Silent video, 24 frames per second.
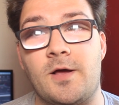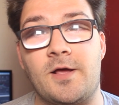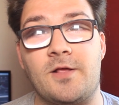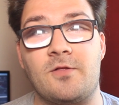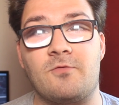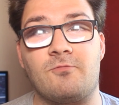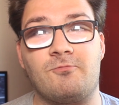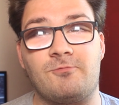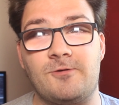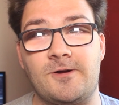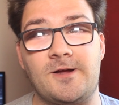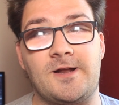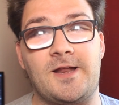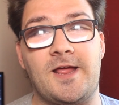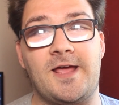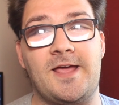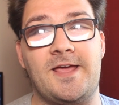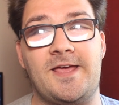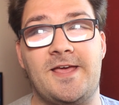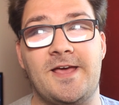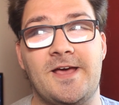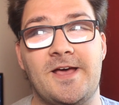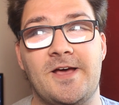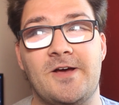It's
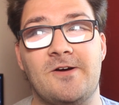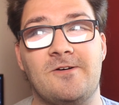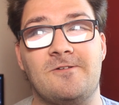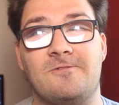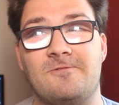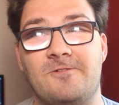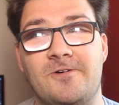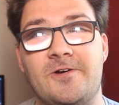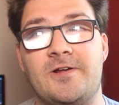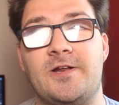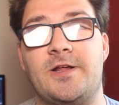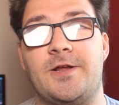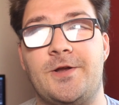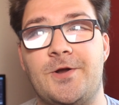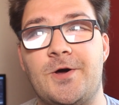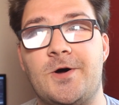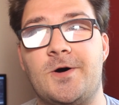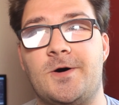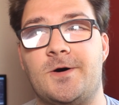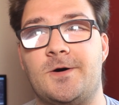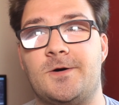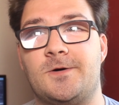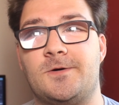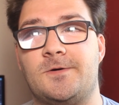really, really
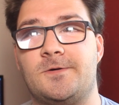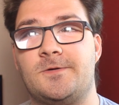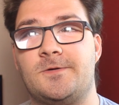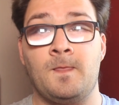not.